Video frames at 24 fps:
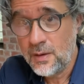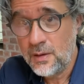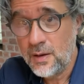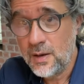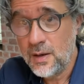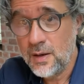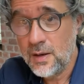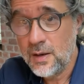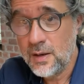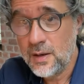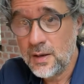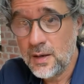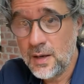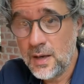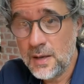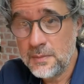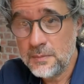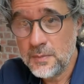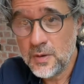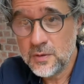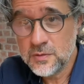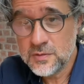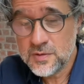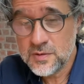uh,
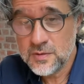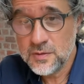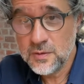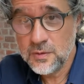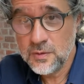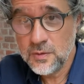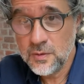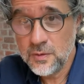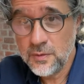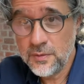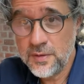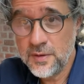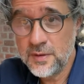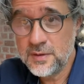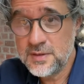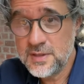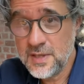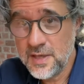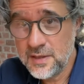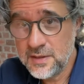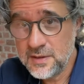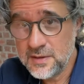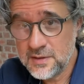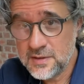I'm also the
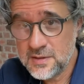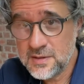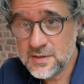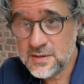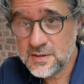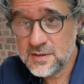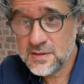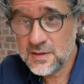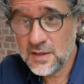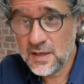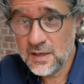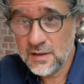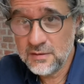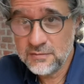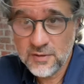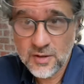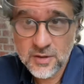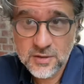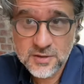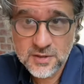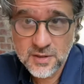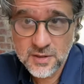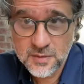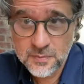tennis uh,
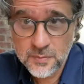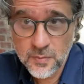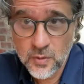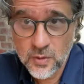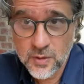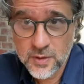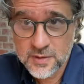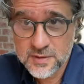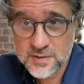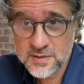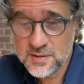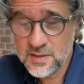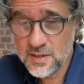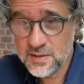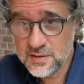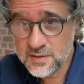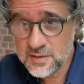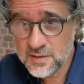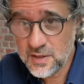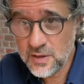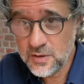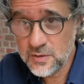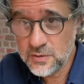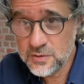varsity boys tennis
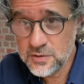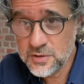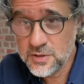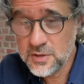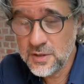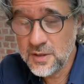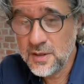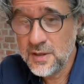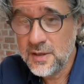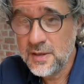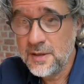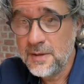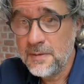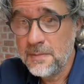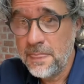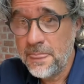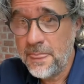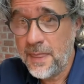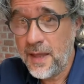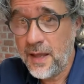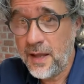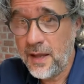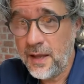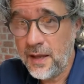coach
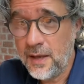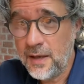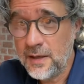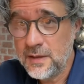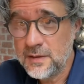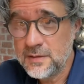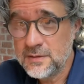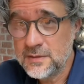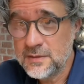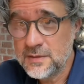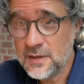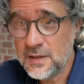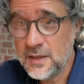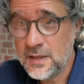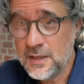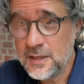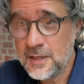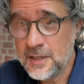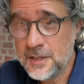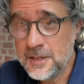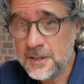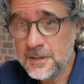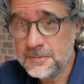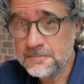and
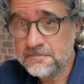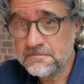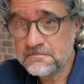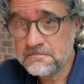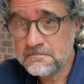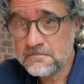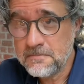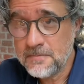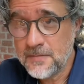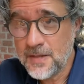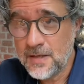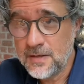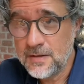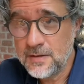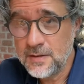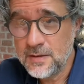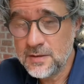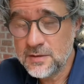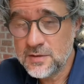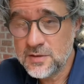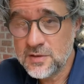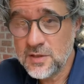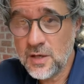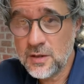um,
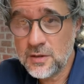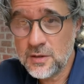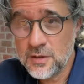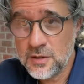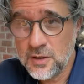the soccer